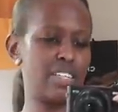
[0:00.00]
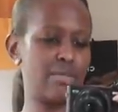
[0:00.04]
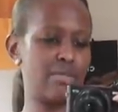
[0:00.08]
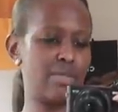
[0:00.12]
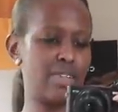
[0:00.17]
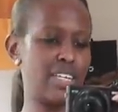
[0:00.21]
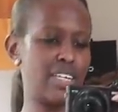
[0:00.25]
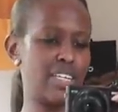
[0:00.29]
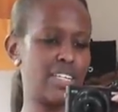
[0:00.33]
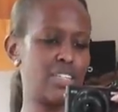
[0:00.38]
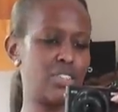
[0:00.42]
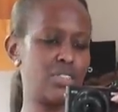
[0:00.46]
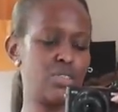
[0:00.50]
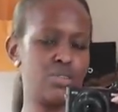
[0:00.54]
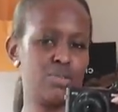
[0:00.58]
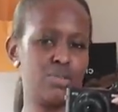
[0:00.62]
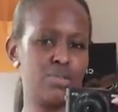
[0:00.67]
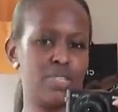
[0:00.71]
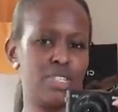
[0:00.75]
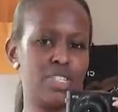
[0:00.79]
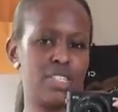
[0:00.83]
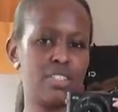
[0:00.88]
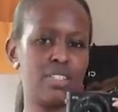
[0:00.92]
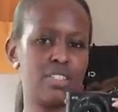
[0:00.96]
I'm like,
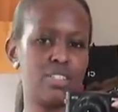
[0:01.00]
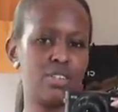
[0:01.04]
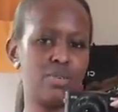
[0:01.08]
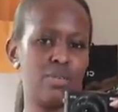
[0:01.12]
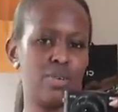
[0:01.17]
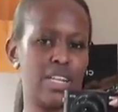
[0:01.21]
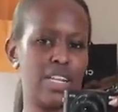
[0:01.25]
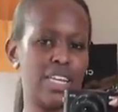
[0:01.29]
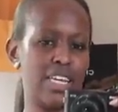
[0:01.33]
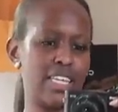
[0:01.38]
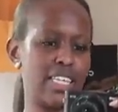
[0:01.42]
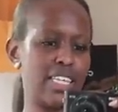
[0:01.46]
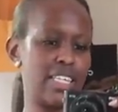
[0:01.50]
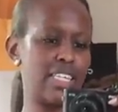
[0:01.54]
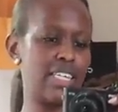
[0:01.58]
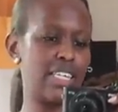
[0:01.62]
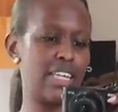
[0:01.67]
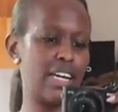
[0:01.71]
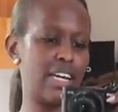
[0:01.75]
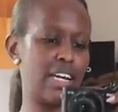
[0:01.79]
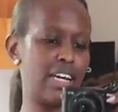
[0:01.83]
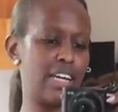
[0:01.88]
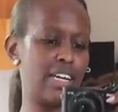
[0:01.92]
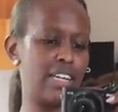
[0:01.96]
dude, you are like
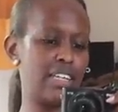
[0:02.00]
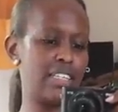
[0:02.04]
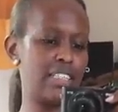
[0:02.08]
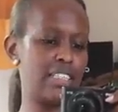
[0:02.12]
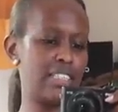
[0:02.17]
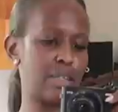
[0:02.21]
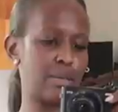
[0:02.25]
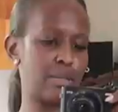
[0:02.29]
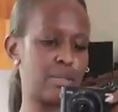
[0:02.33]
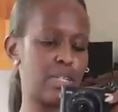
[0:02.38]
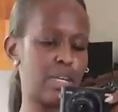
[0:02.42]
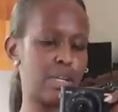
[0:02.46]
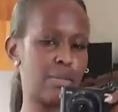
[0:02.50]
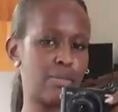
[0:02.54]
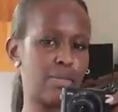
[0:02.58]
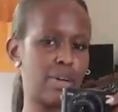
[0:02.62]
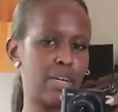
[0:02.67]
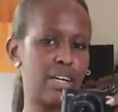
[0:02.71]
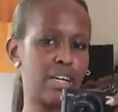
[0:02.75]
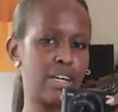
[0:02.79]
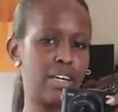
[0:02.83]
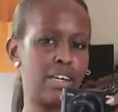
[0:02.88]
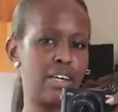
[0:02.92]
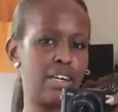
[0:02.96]
here in
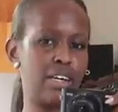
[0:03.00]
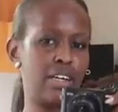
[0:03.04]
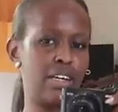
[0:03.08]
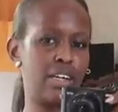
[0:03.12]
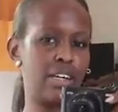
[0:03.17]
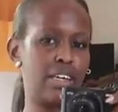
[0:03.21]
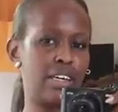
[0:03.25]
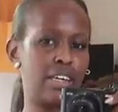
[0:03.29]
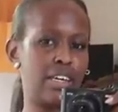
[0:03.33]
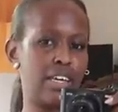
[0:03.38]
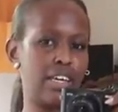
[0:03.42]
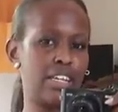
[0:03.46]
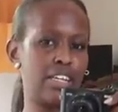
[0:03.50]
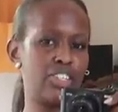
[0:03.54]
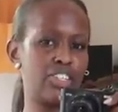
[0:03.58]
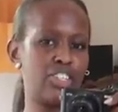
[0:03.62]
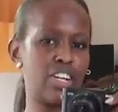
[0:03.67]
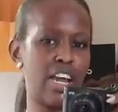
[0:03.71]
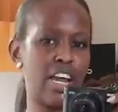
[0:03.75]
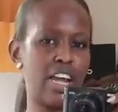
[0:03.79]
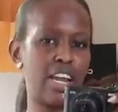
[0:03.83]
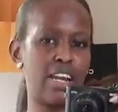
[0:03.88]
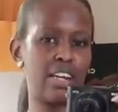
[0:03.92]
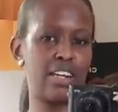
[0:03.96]
September, here in
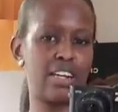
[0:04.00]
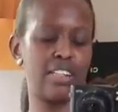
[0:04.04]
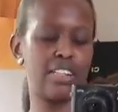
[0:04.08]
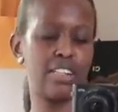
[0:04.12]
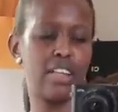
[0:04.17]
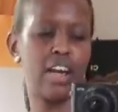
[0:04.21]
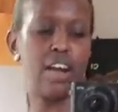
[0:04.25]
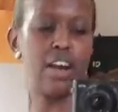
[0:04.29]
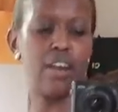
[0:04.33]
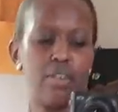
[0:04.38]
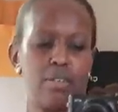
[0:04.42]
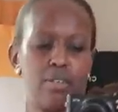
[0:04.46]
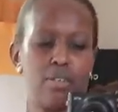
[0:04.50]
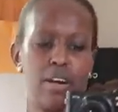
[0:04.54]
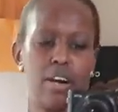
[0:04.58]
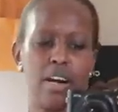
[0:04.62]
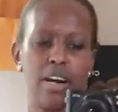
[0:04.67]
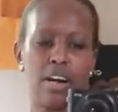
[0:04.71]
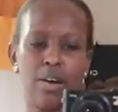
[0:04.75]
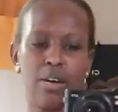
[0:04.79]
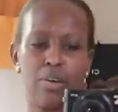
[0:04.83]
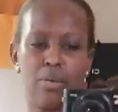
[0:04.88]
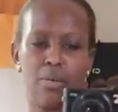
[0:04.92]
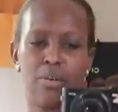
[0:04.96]
Jan.
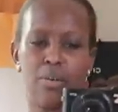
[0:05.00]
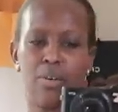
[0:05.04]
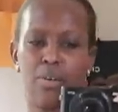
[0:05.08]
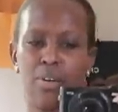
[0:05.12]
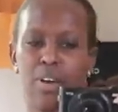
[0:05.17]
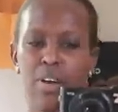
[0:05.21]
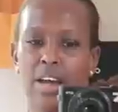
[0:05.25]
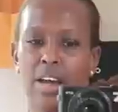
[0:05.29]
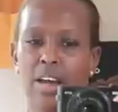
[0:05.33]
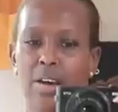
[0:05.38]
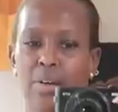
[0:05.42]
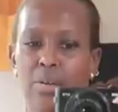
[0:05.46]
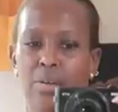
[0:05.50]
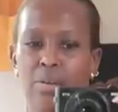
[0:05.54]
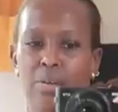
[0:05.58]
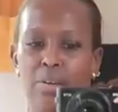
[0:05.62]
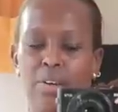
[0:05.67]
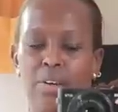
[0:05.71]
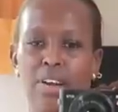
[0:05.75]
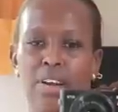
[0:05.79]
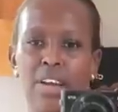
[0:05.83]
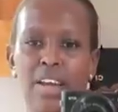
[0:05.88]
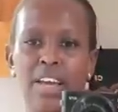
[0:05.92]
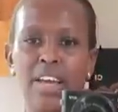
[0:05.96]

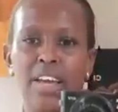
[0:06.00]
How